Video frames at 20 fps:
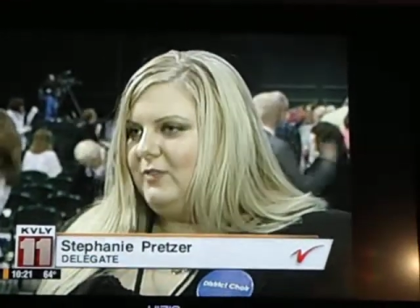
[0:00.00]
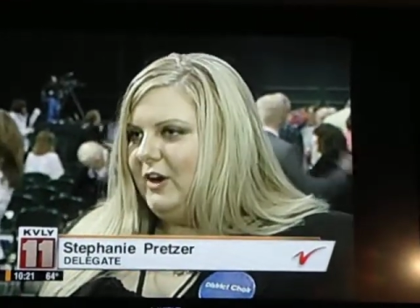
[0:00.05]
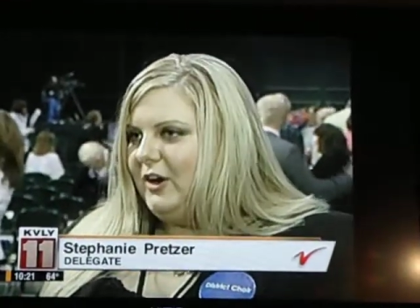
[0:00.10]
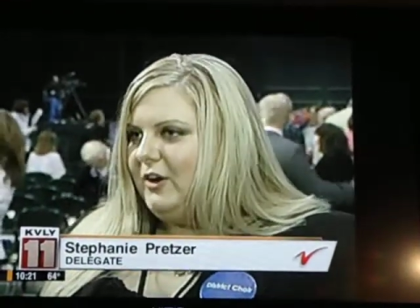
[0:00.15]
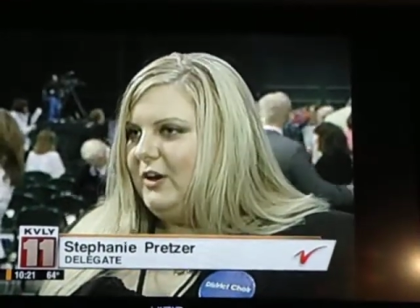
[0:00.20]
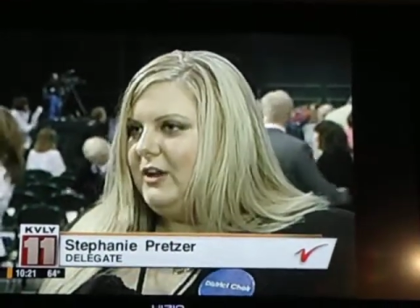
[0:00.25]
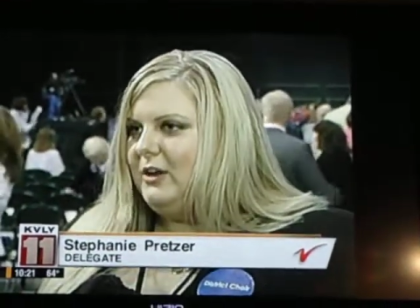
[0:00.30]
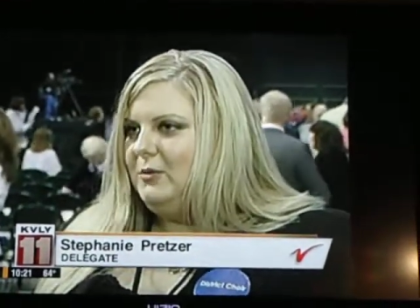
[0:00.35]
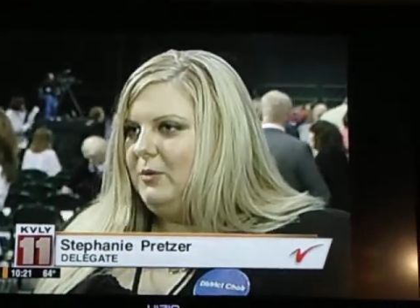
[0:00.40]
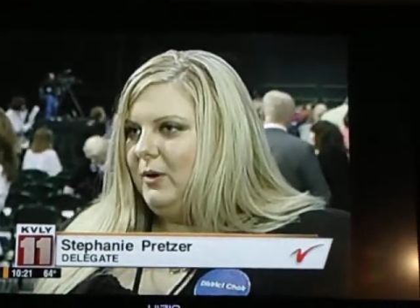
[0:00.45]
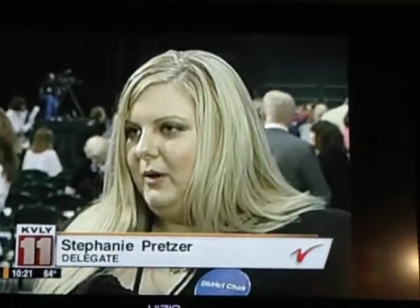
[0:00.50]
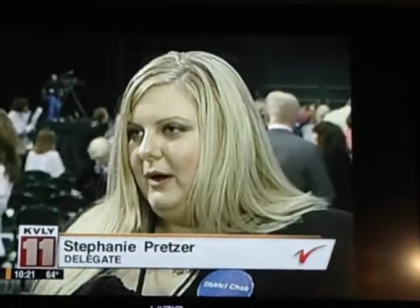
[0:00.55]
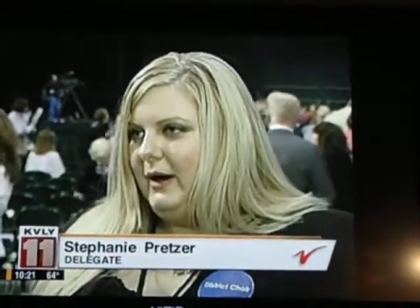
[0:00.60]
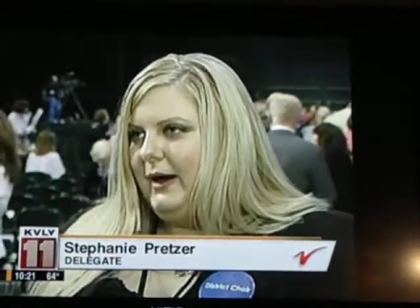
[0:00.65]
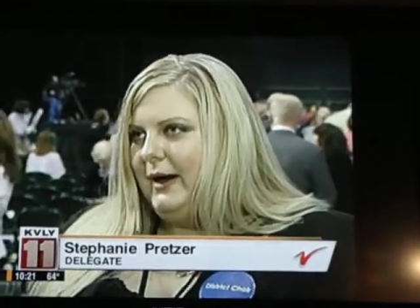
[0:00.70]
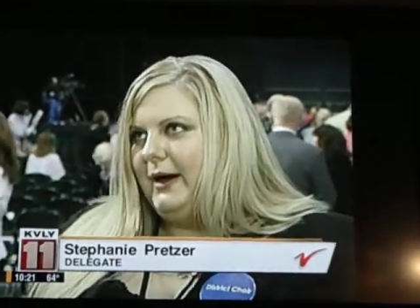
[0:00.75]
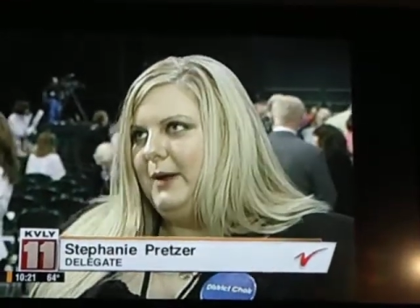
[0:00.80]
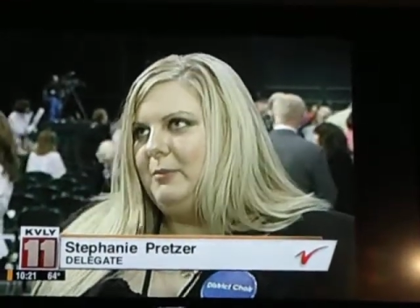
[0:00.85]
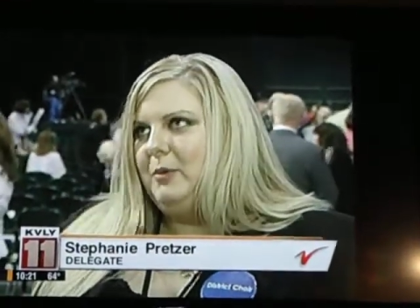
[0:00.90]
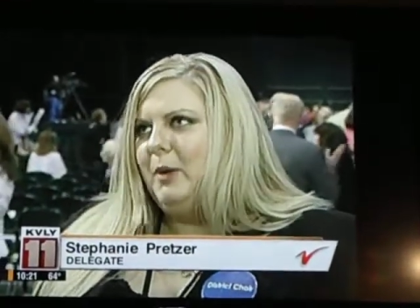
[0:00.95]
very
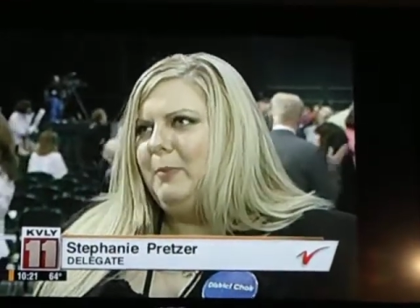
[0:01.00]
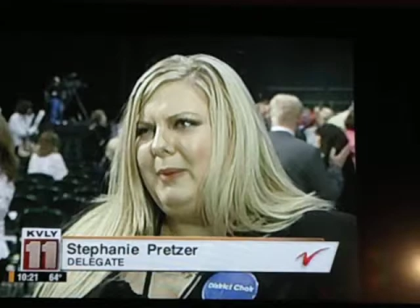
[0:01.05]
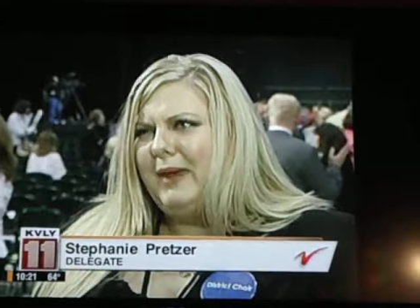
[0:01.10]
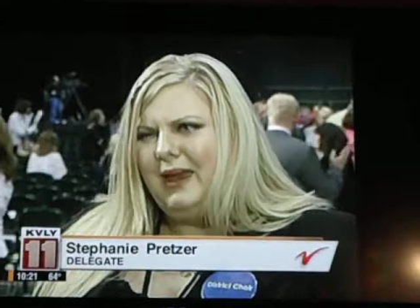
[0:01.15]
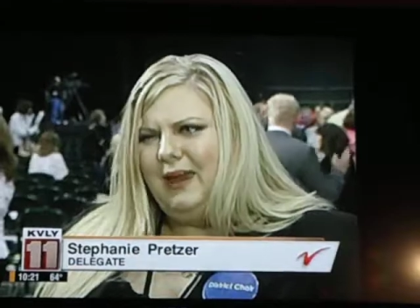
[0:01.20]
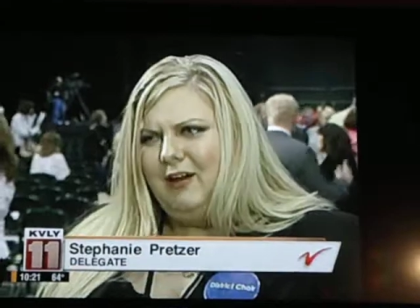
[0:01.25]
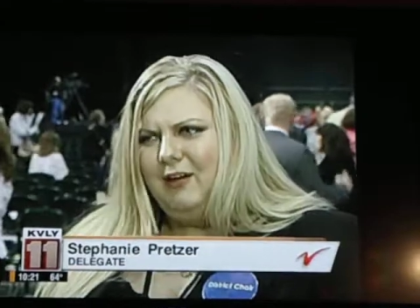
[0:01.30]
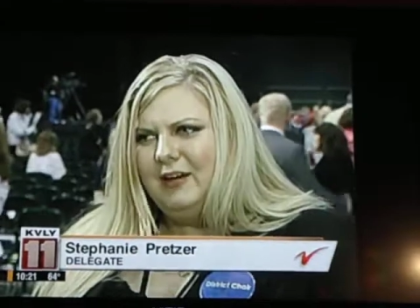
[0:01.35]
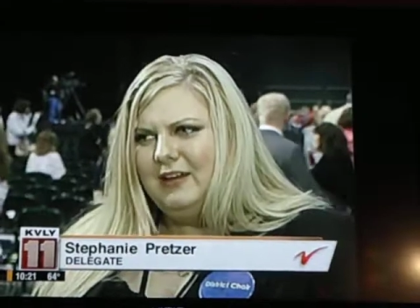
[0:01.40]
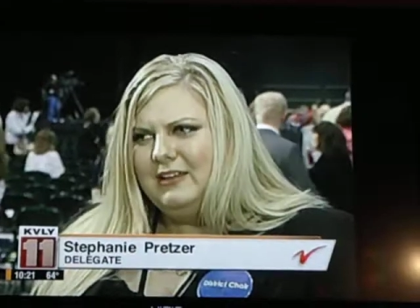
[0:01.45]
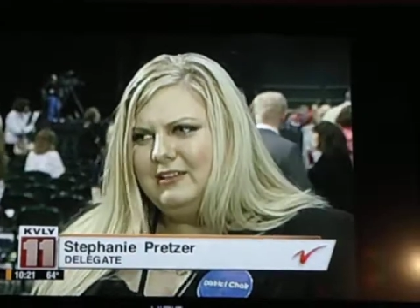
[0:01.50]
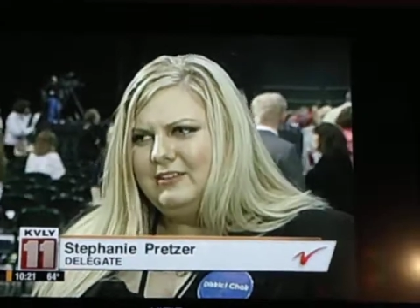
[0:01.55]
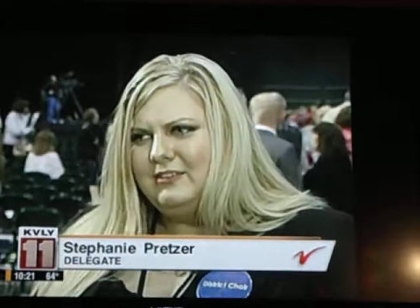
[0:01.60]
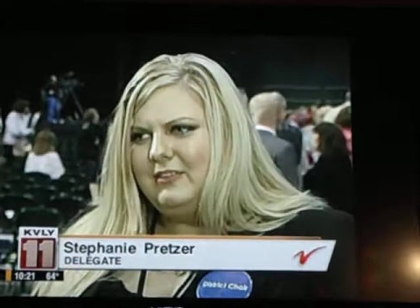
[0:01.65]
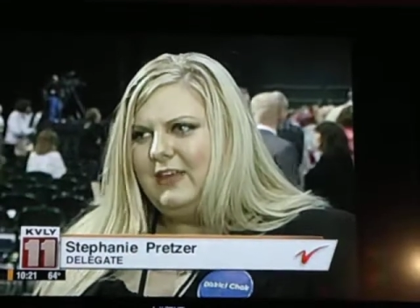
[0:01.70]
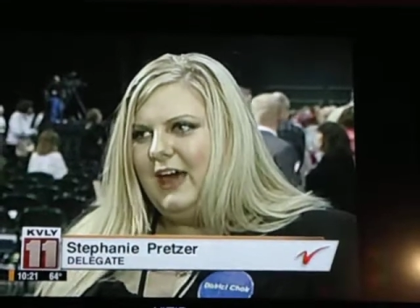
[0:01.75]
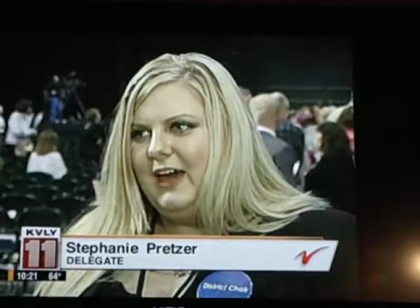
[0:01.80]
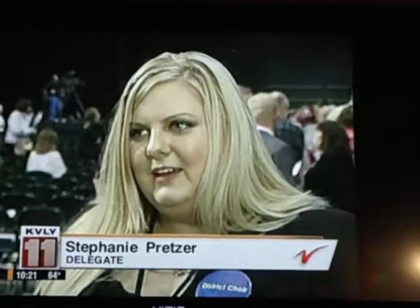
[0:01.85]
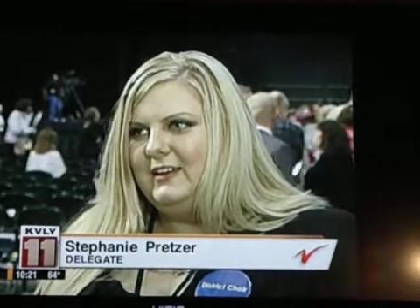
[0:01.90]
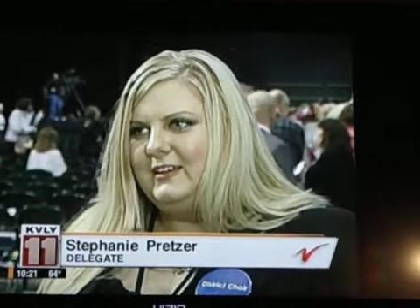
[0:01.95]
apparent
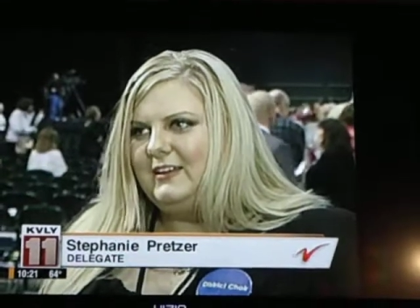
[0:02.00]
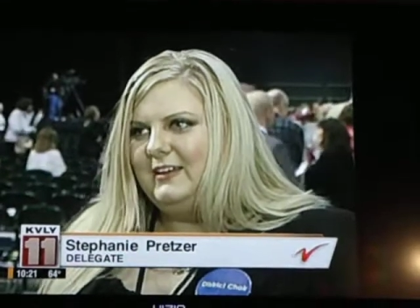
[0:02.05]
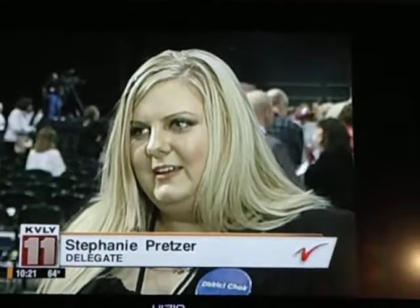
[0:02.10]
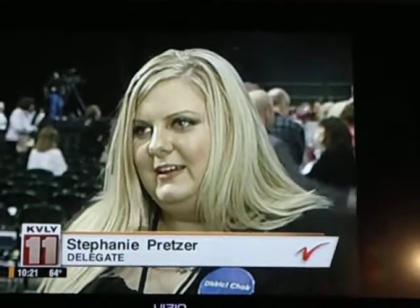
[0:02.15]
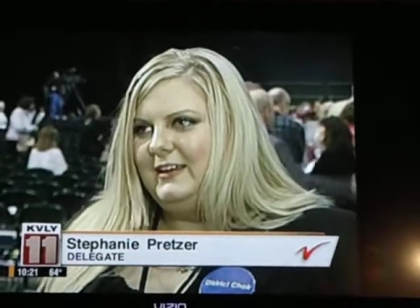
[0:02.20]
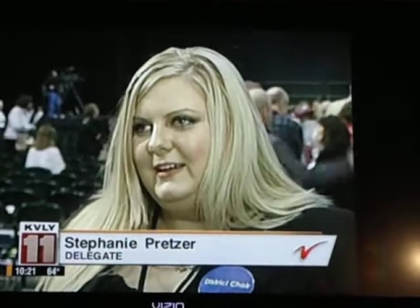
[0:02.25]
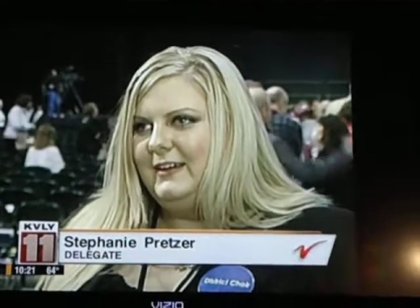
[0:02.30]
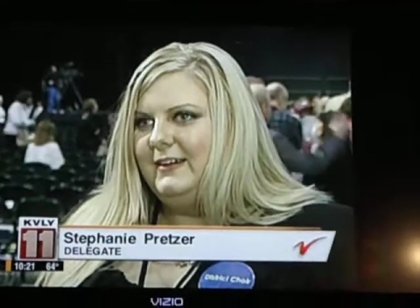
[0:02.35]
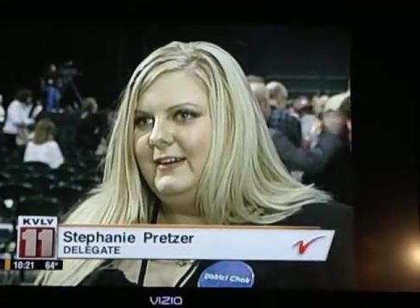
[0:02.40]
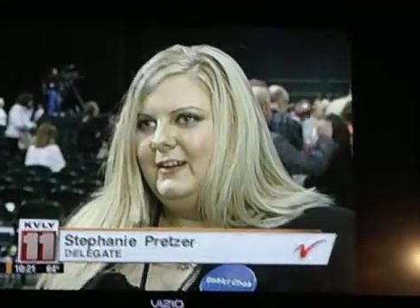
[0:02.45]
that he